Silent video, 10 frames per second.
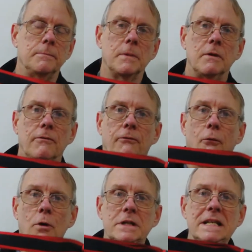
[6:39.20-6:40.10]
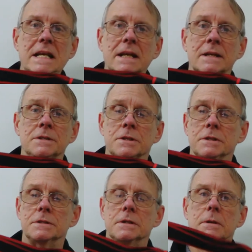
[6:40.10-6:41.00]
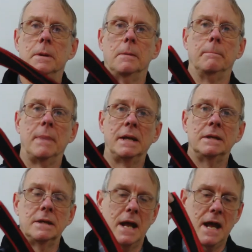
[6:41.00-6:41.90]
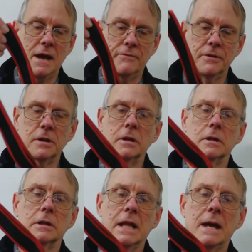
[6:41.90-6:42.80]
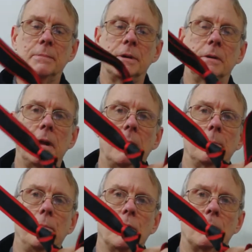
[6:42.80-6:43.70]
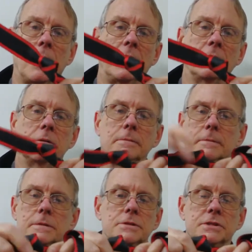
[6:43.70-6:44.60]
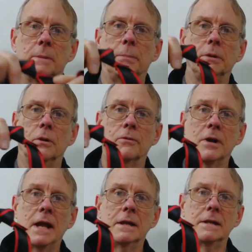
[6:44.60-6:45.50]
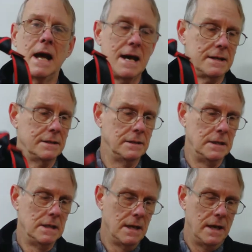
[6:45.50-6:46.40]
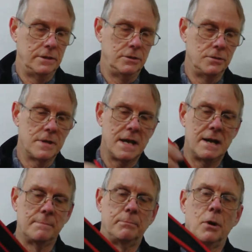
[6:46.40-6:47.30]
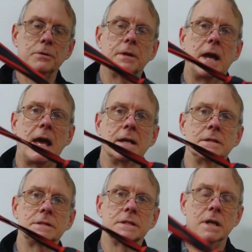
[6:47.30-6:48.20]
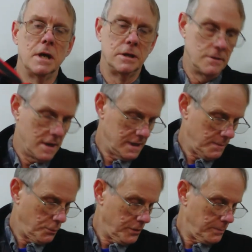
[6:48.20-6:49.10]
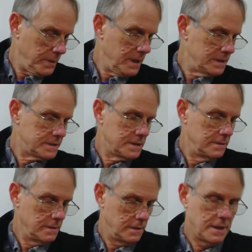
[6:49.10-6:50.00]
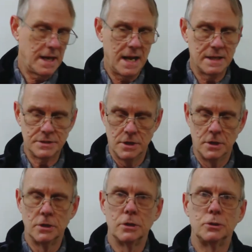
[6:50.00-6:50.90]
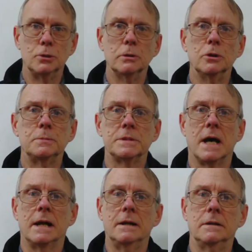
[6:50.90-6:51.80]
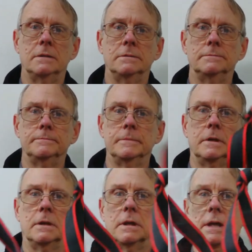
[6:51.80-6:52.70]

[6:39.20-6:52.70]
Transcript: 14 inches, bend it in half, clamp it, and put a regular, simple overhand knot, and you do that on both ends, you end up with a piece that has two loops on it, like